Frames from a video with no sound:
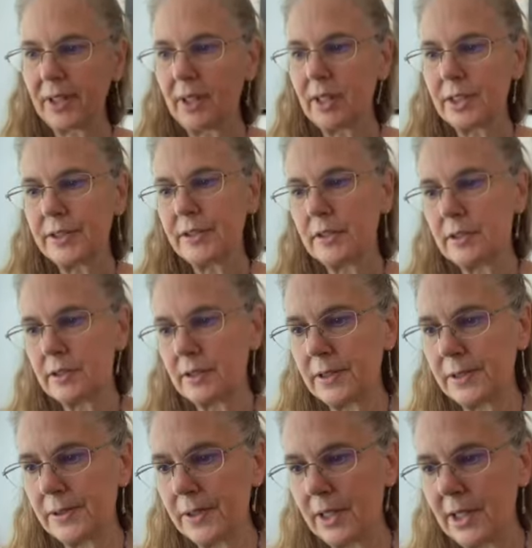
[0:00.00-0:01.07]

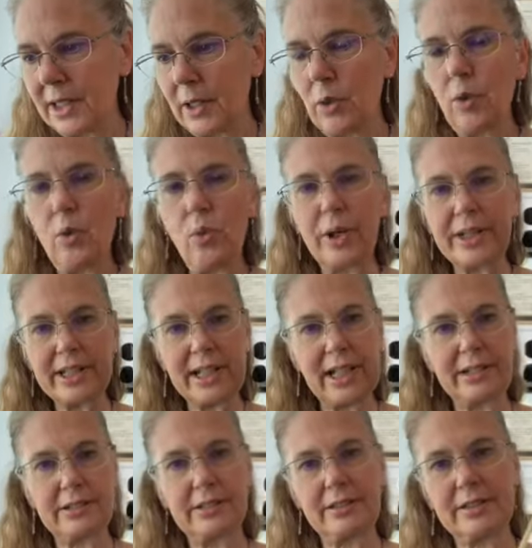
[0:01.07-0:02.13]
So one of the
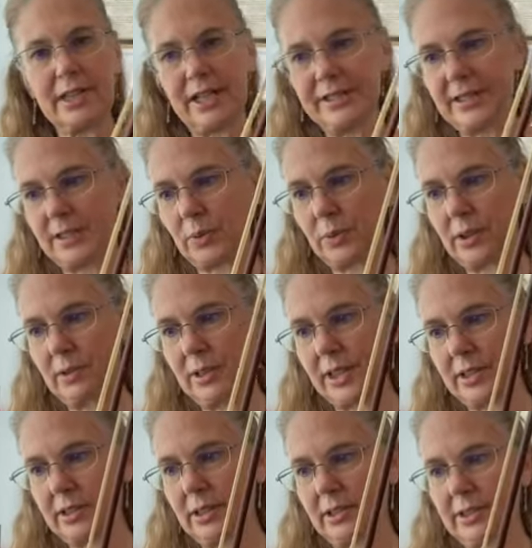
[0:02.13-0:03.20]
exercises we're going
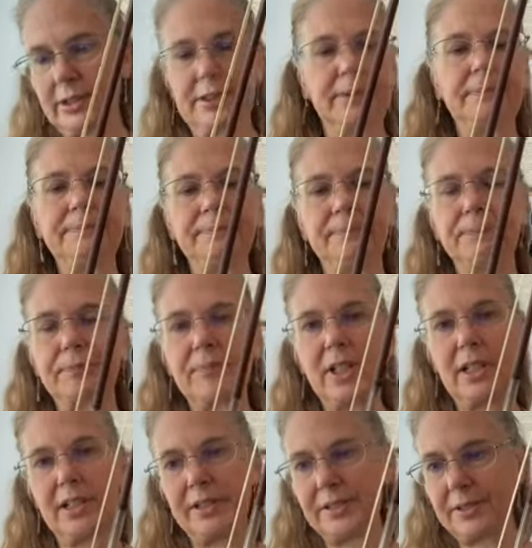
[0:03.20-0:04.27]
to learn
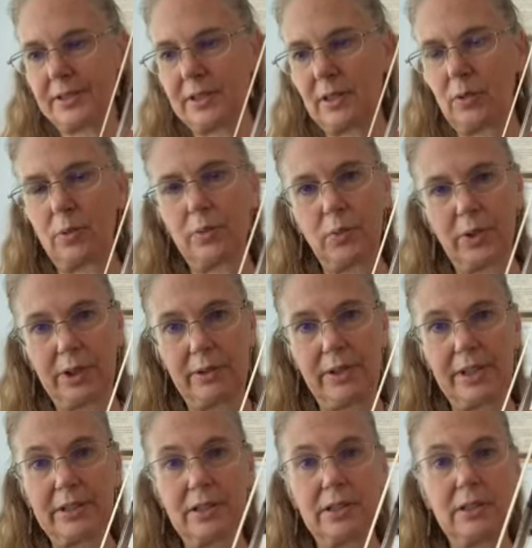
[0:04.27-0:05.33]
is we're going
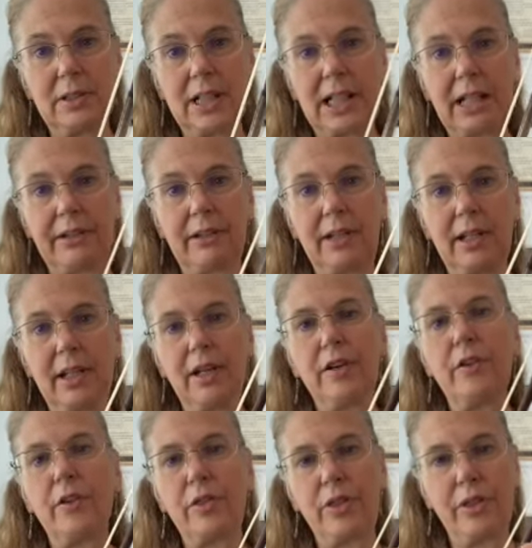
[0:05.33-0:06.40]
to do it in
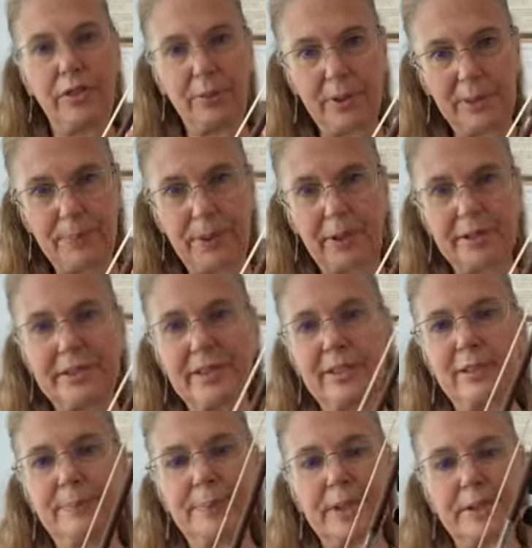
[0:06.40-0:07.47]
the three parts of the
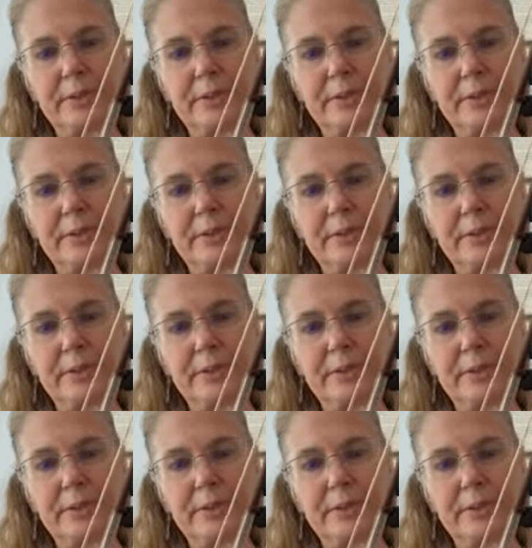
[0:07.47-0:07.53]
bow.